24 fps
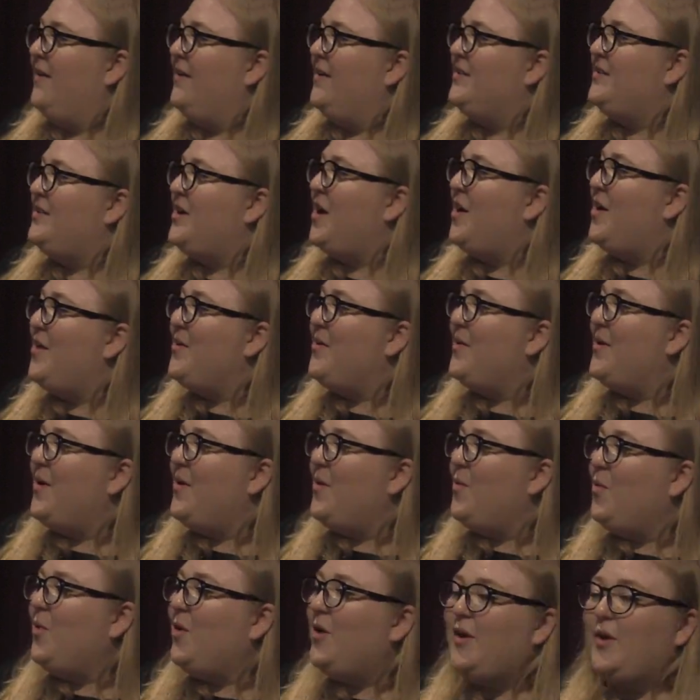So,
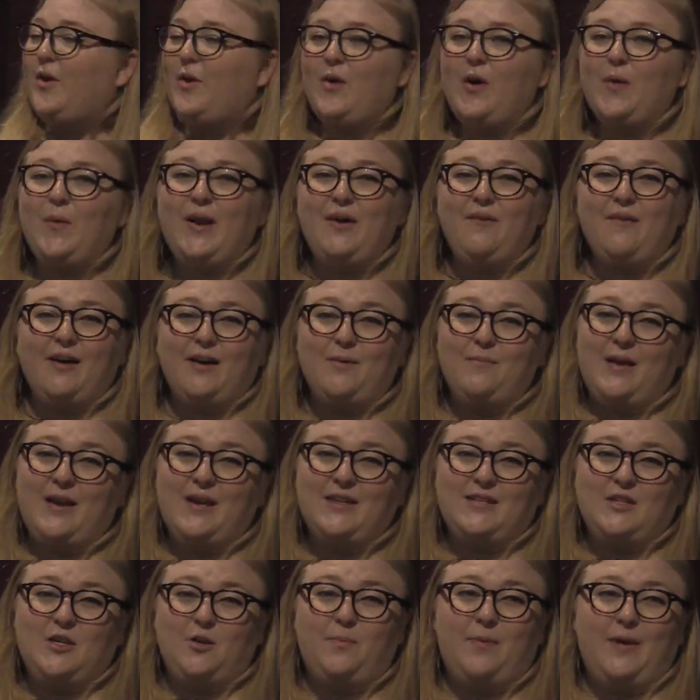what I recommend
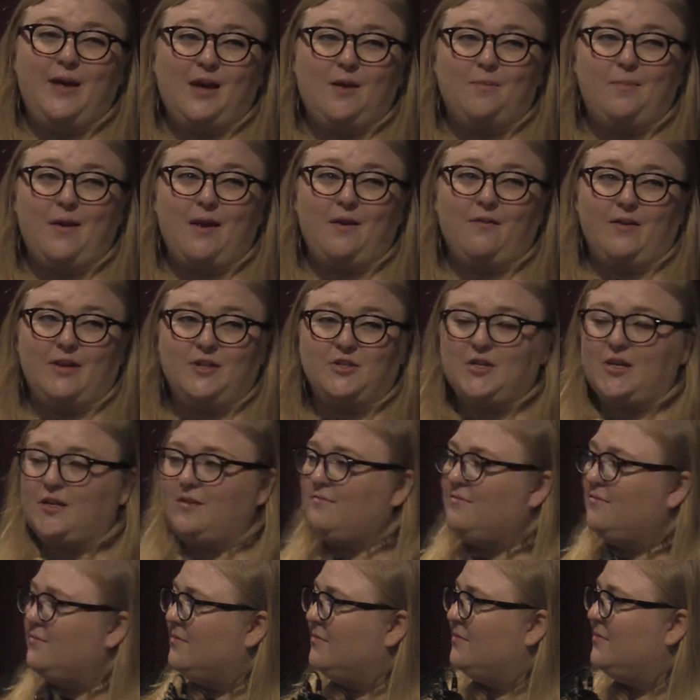is that you pick by region.